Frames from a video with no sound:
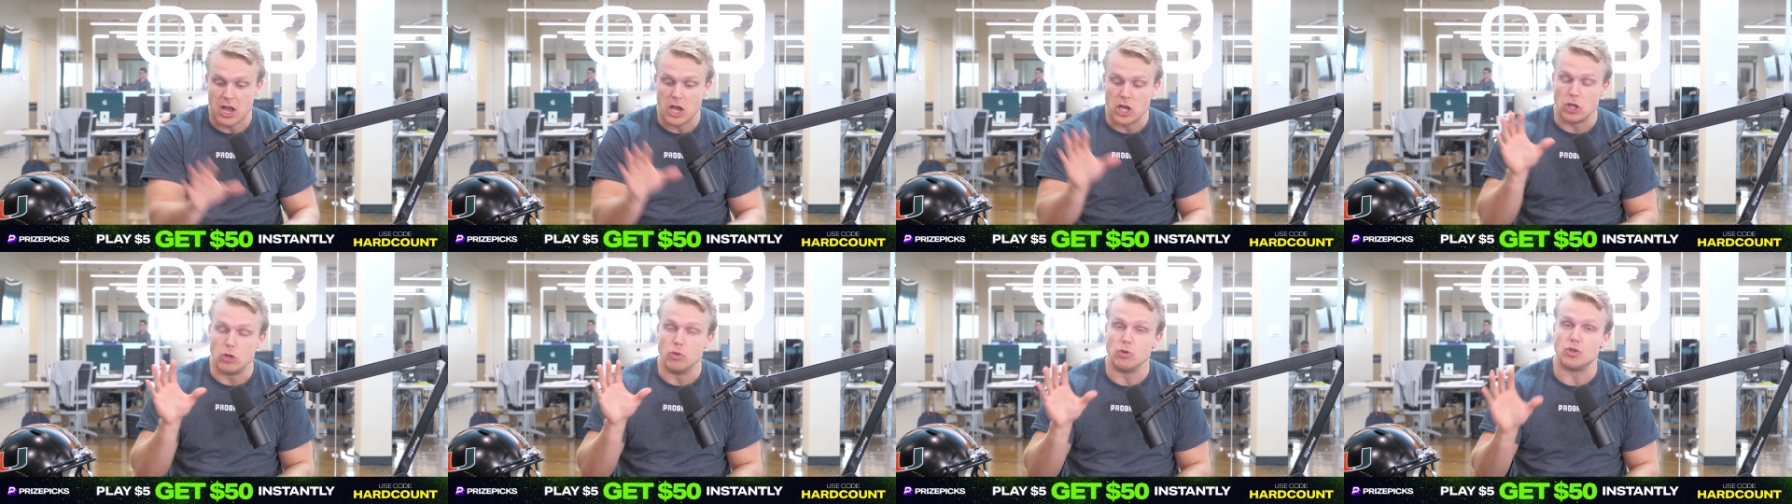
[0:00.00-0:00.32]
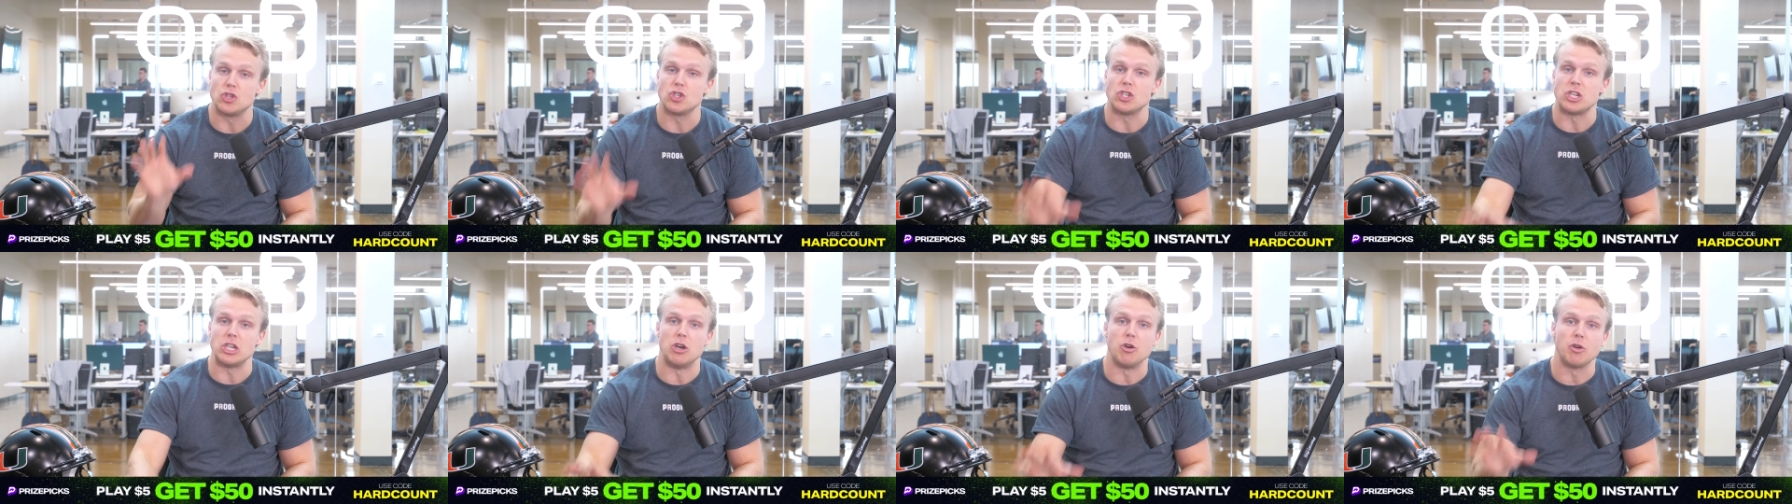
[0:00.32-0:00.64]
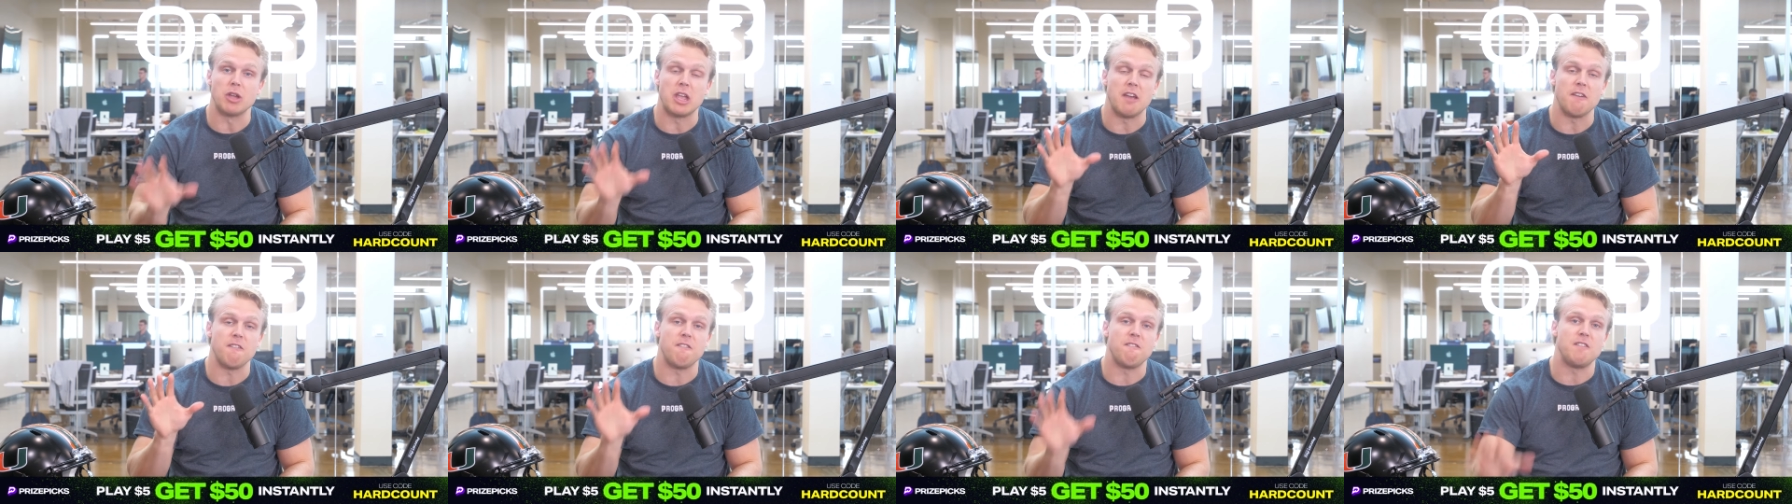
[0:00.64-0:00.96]
you still
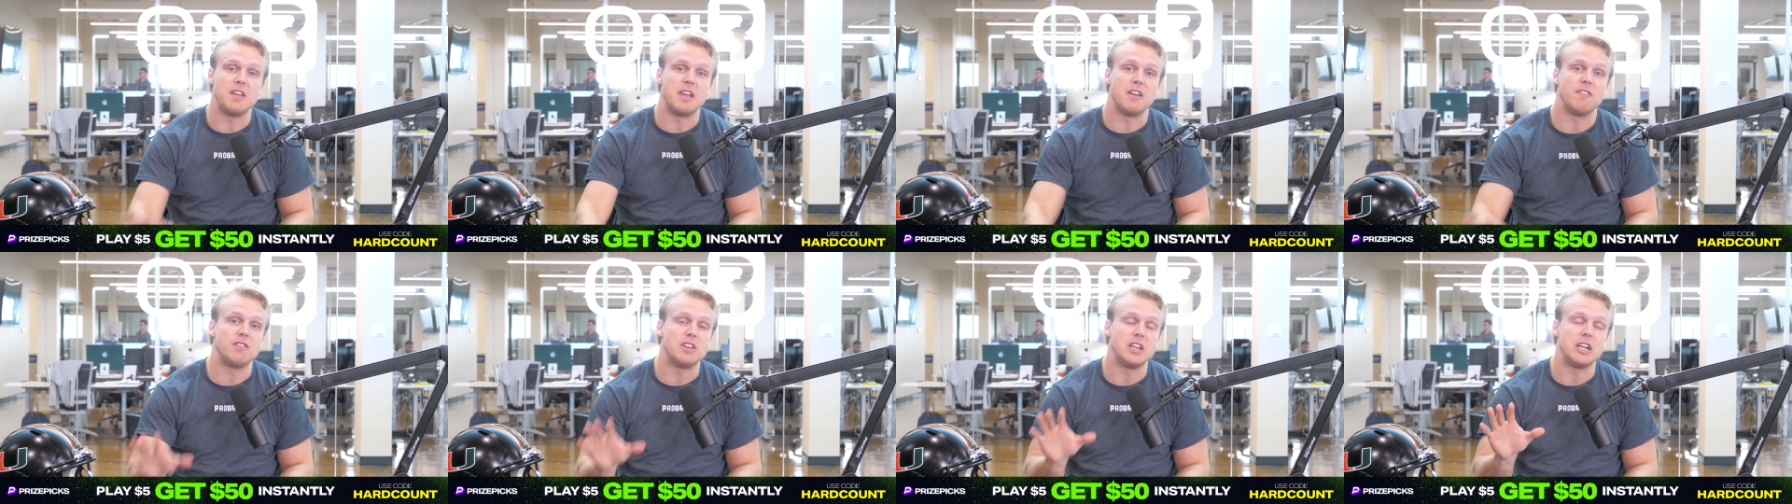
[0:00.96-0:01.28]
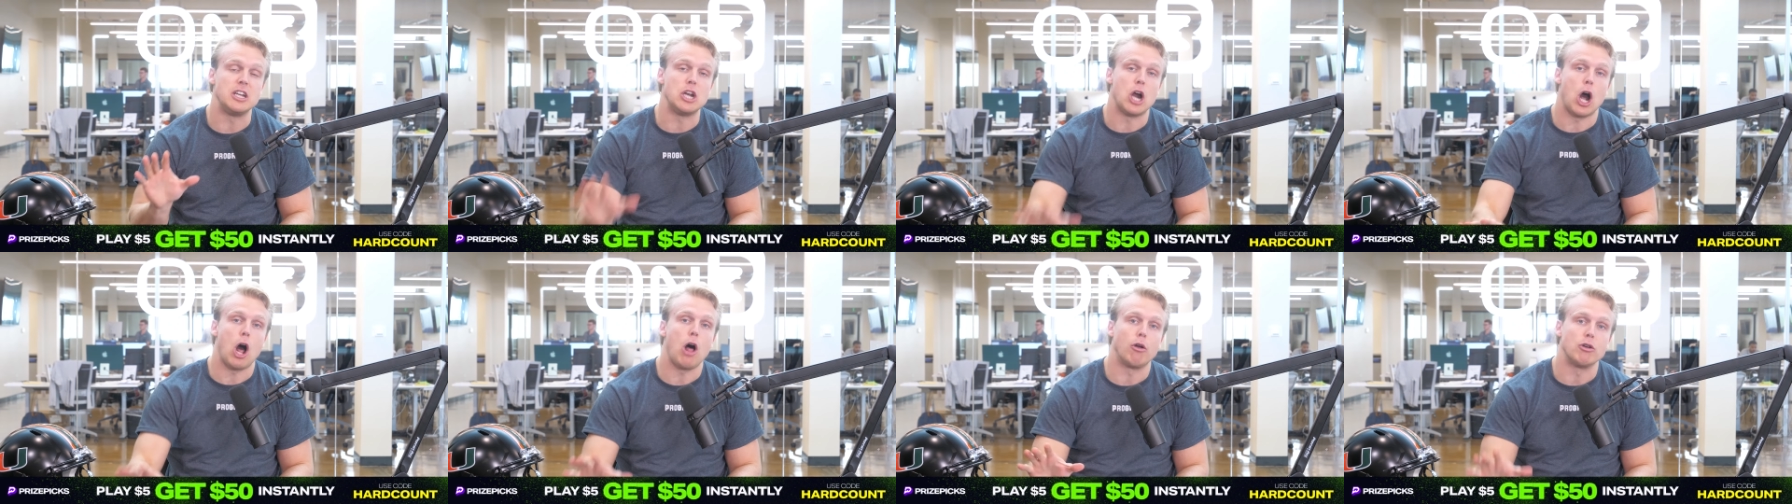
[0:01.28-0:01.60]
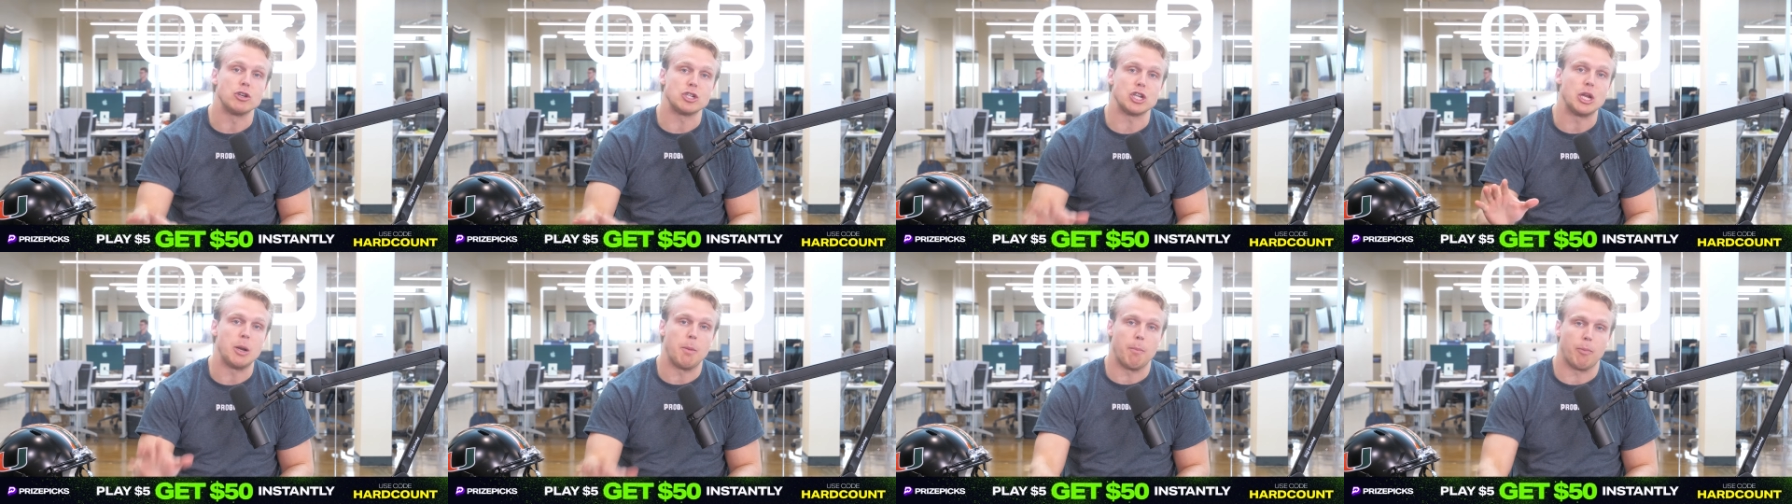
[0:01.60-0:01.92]
get fifty
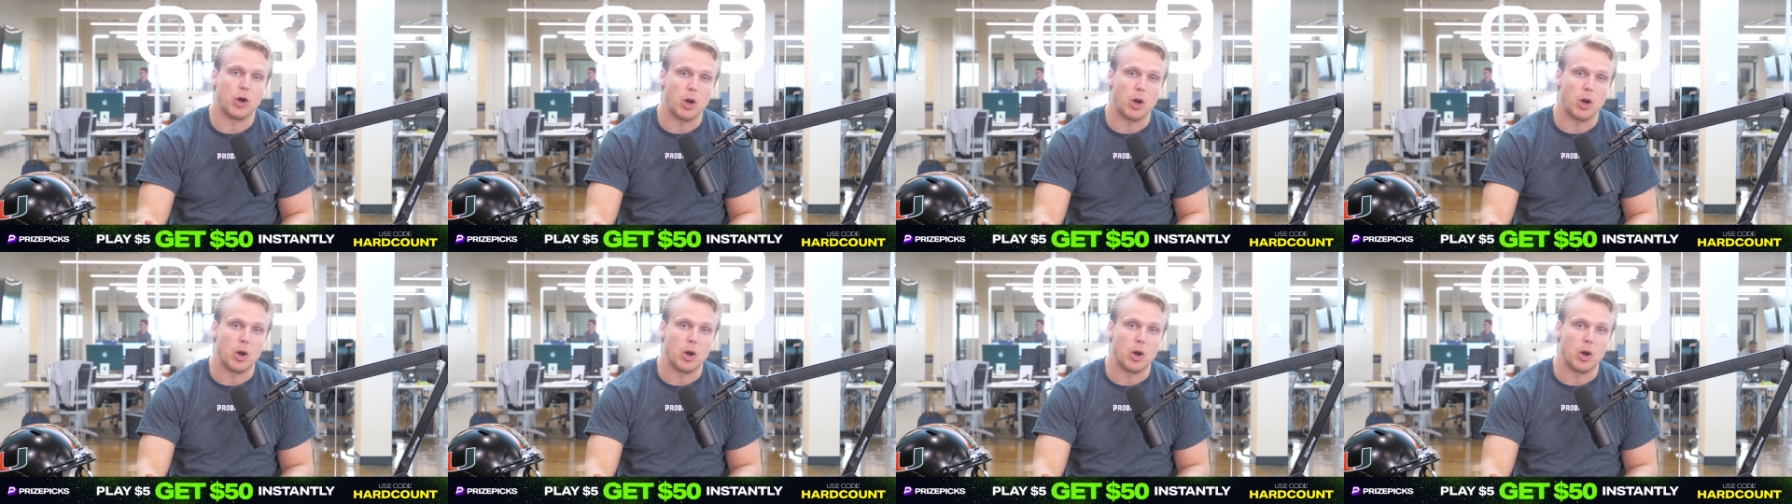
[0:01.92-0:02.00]
dollars in